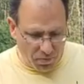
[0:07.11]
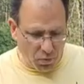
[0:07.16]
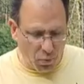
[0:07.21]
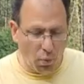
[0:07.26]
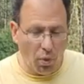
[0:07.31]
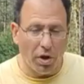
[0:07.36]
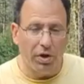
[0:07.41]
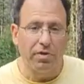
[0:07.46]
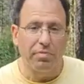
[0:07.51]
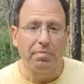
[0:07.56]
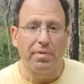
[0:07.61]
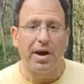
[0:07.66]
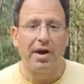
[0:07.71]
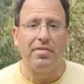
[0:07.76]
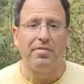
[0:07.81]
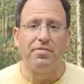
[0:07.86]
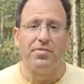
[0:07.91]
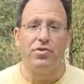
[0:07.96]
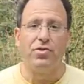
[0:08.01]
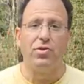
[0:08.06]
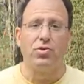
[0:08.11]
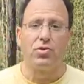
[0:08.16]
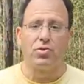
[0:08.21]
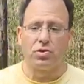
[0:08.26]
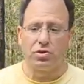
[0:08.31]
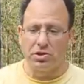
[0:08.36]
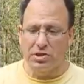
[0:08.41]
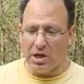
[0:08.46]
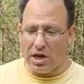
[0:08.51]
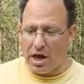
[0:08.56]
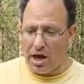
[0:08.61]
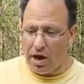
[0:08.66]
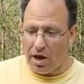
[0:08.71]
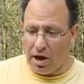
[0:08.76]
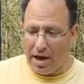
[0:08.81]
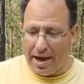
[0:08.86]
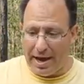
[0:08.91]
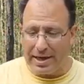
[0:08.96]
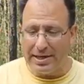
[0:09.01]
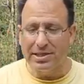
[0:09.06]
One of my viewers
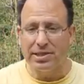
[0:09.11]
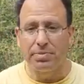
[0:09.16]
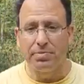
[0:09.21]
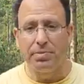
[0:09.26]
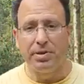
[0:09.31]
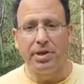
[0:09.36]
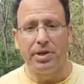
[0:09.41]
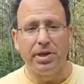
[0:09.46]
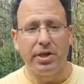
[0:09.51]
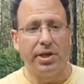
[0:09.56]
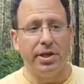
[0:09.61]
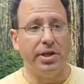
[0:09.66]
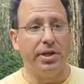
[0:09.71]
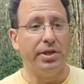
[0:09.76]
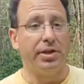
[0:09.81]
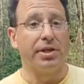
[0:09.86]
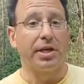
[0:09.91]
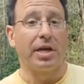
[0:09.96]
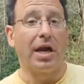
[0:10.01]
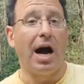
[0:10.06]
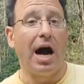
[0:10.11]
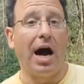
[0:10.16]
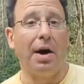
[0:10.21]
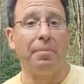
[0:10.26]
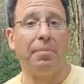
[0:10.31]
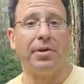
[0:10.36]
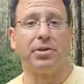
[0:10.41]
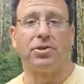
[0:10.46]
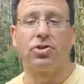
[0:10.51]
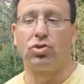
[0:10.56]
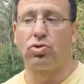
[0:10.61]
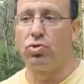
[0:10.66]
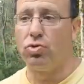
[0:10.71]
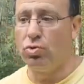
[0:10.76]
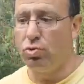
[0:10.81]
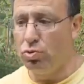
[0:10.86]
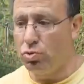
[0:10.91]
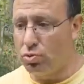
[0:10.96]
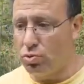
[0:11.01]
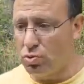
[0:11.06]
asked me in the comments
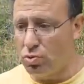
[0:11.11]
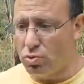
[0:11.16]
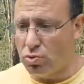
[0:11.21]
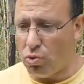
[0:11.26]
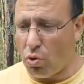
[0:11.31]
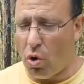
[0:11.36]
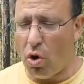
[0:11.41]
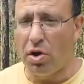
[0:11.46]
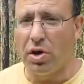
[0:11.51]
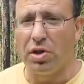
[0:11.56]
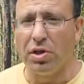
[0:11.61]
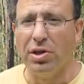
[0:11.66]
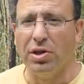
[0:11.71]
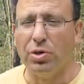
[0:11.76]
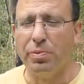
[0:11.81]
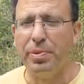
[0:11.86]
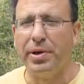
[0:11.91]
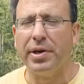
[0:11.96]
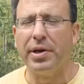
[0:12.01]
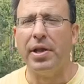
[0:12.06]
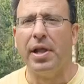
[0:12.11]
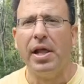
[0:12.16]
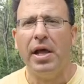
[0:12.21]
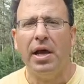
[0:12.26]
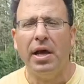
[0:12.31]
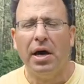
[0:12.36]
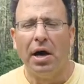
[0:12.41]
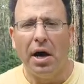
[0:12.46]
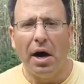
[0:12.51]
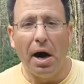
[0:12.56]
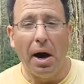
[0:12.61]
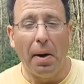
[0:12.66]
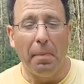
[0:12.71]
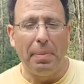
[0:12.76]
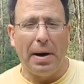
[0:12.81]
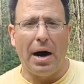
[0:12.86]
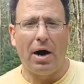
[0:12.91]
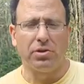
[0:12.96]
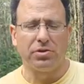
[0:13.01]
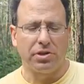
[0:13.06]
to talk a little bit
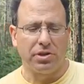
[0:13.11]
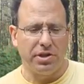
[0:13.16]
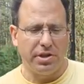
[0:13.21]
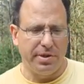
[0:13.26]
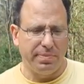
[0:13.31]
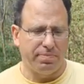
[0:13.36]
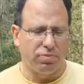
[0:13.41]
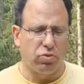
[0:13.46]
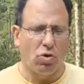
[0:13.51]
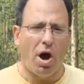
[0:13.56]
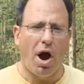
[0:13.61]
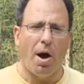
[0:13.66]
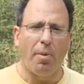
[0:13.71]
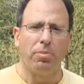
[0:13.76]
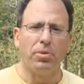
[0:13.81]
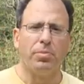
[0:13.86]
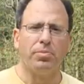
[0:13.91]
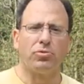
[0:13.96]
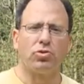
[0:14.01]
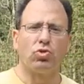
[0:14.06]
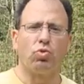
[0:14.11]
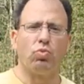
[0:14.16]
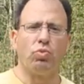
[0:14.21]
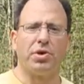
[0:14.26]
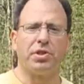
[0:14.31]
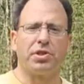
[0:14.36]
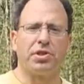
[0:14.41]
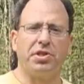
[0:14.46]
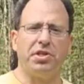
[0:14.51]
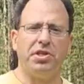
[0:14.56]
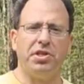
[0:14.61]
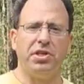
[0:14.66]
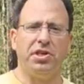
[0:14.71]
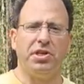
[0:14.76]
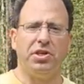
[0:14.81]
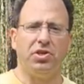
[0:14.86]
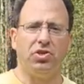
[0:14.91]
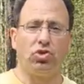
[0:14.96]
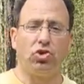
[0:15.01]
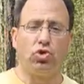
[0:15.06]
about the problems with
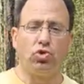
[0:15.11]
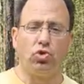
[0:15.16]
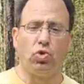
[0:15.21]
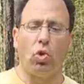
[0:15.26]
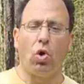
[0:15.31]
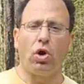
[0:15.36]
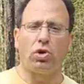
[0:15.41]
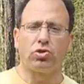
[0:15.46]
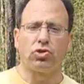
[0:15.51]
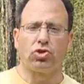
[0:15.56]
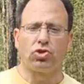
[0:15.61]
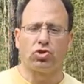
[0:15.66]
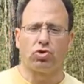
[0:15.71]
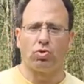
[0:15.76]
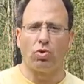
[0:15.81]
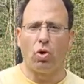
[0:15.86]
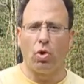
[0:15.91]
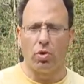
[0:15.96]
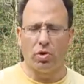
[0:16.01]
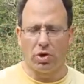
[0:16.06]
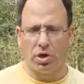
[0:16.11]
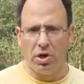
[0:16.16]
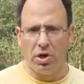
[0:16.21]
the short stroke